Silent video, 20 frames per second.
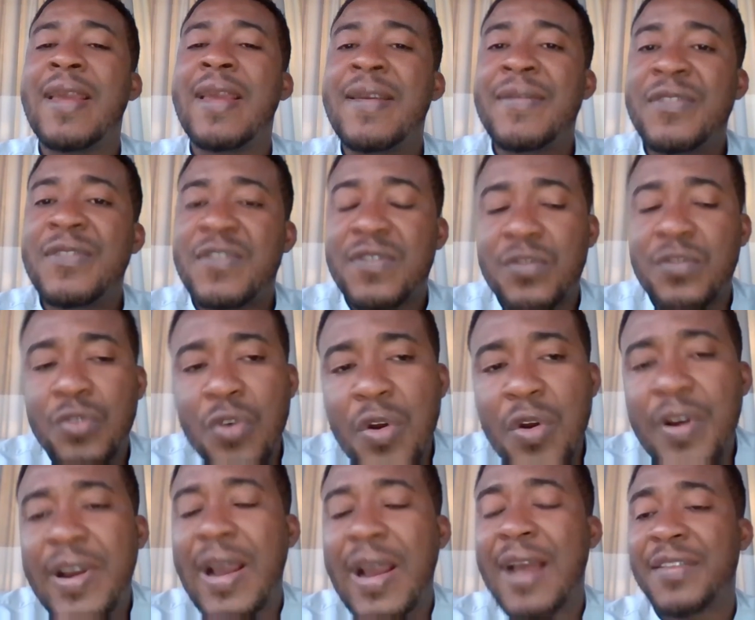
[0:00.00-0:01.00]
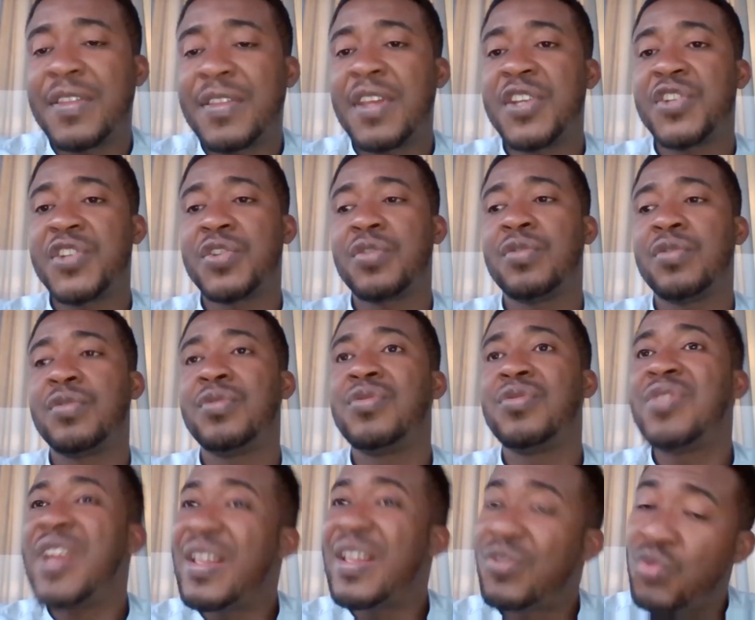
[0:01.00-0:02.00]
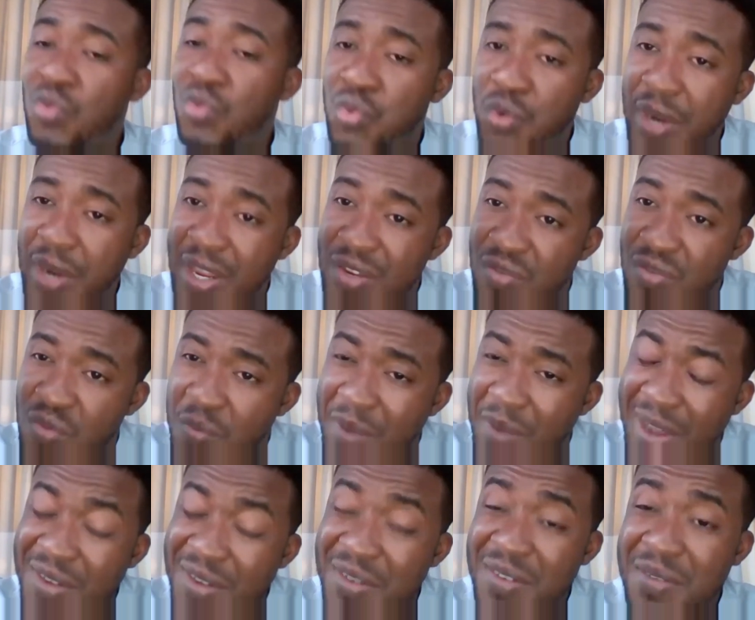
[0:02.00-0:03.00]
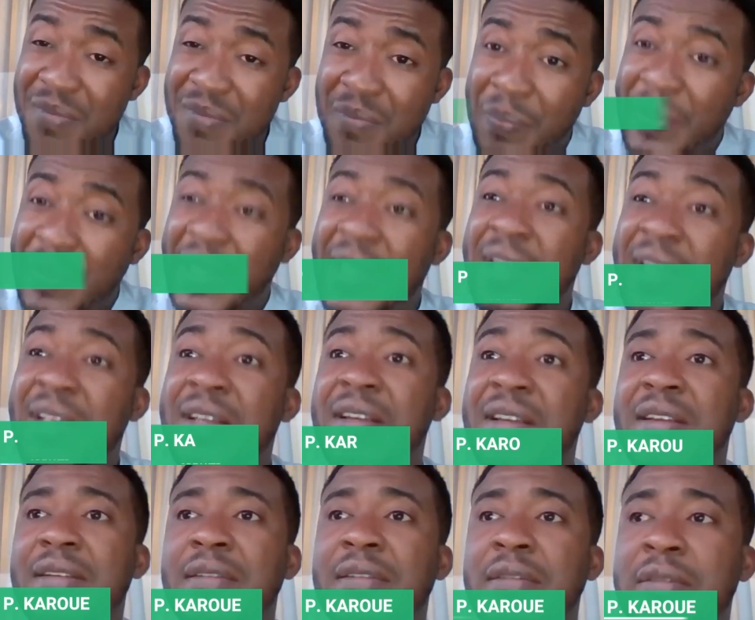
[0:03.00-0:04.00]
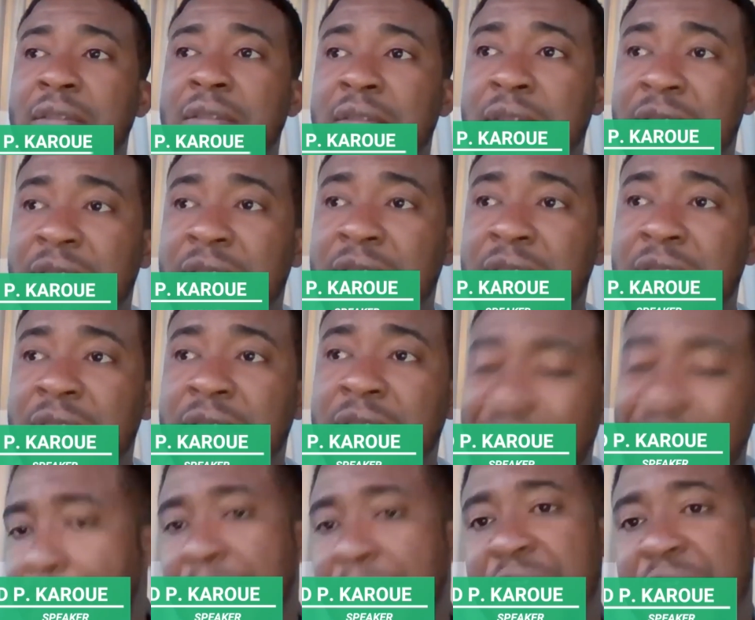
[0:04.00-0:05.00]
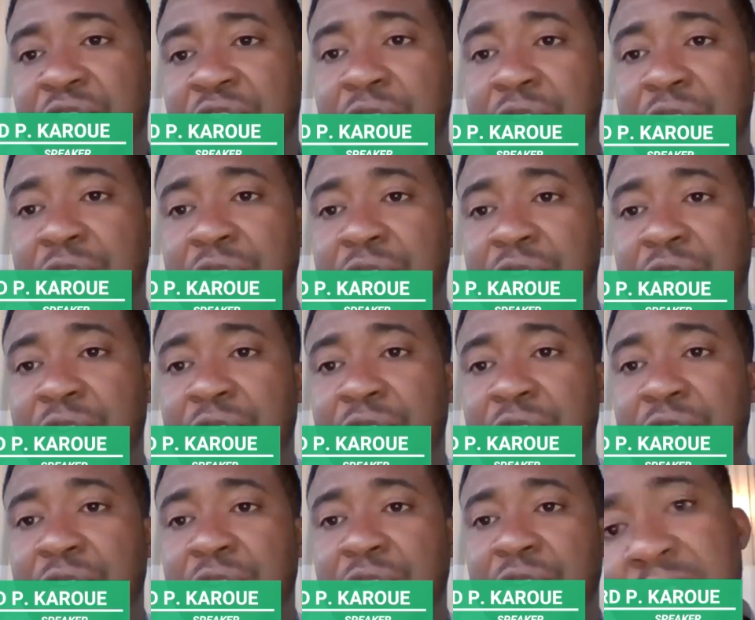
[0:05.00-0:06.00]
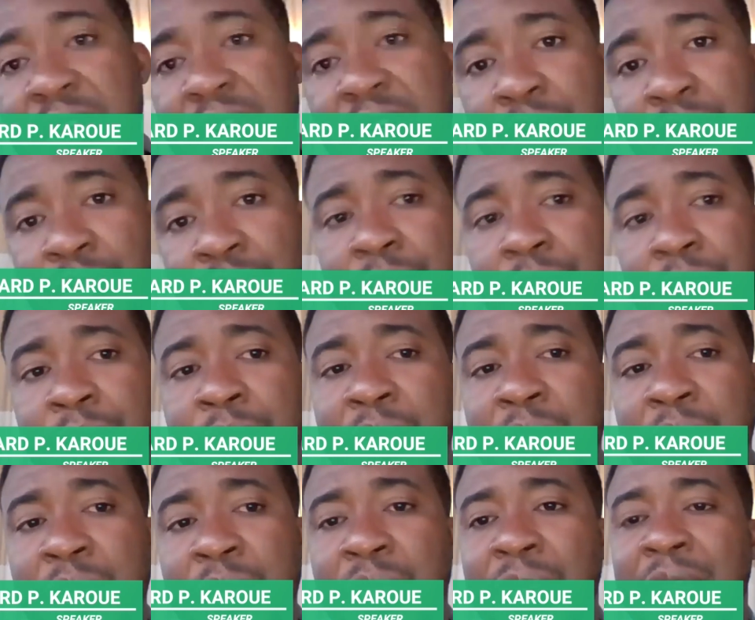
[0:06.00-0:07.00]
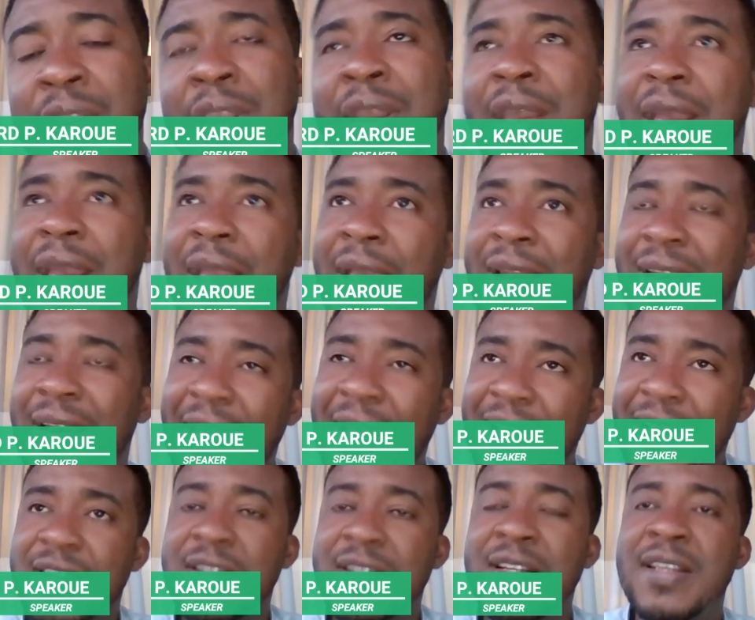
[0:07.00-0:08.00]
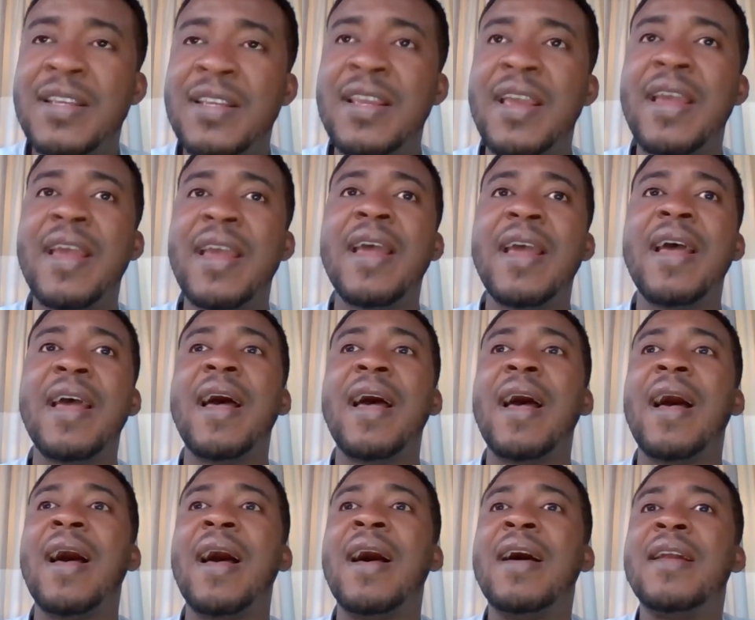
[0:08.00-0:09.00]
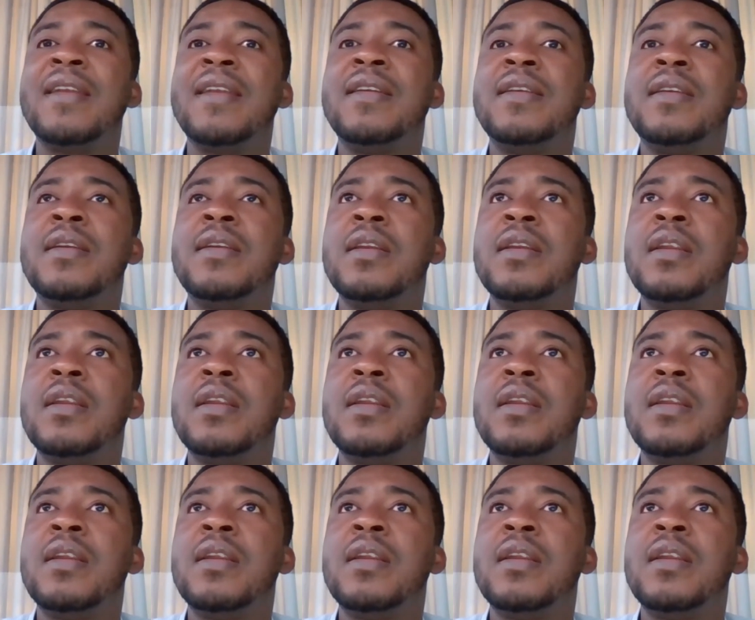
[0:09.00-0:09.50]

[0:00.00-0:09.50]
a strong attention to a human being dimension in whatever they do, and lastly, a